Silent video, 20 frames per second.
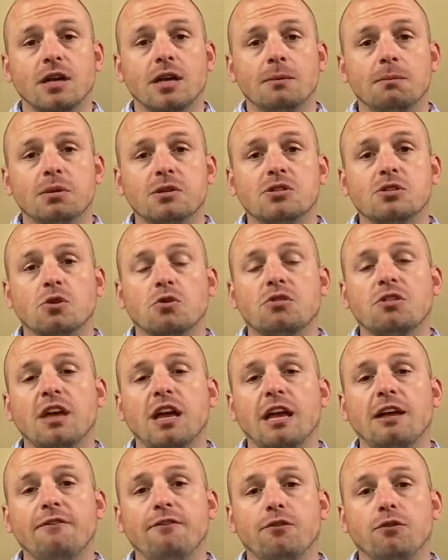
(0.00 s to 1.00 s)
but so
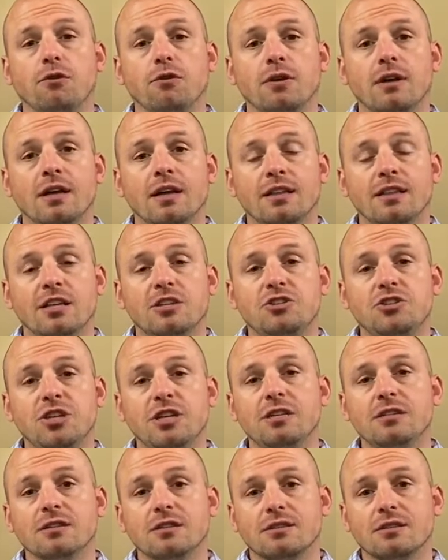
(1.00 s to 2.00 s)
thankful that
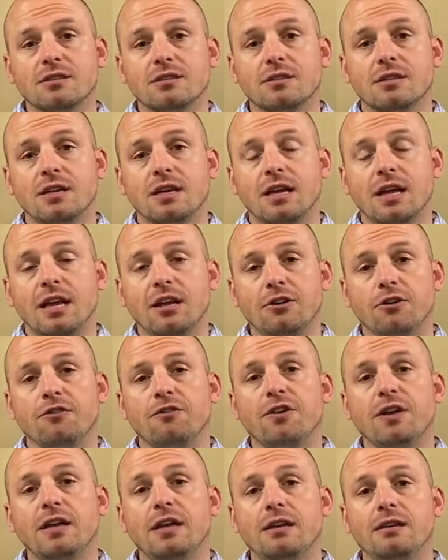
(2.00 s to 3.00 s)
Jesus
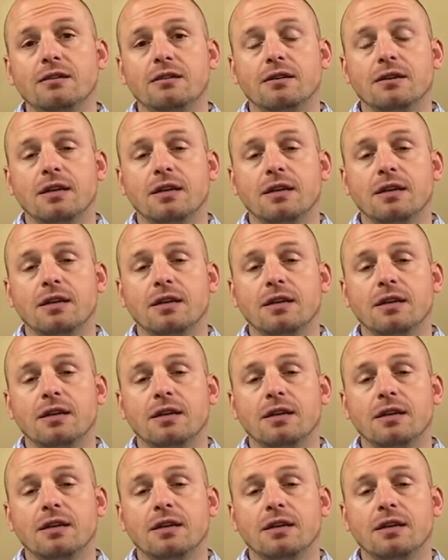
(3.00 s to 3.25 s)
intervened,